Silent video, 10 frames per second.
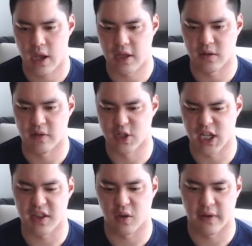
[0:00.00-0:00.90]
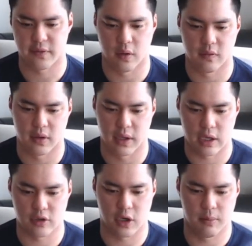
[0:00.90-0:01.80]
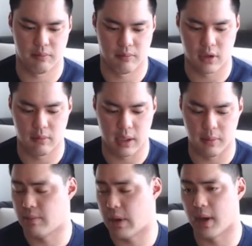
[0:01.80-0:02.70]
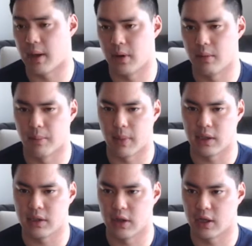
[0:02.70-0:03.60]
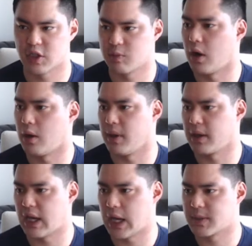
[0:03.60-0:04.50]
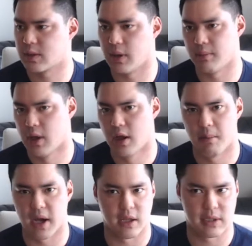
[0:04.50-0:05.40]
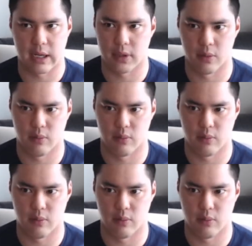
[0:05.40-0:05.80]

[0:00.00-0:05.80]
And then if there's anything left over, like I'll start maybe I might put money into like small and mid caps, but by that time